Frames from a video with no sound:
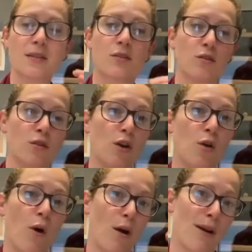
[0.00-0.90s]
so
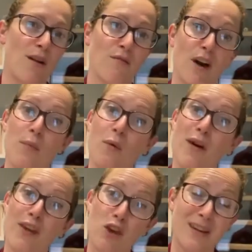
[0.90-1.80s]
you are in an environment
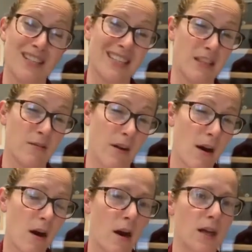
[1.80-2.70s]
where the humidity is very
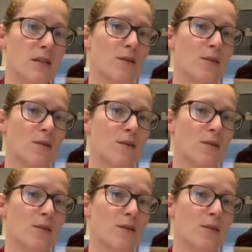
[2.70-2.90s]
high,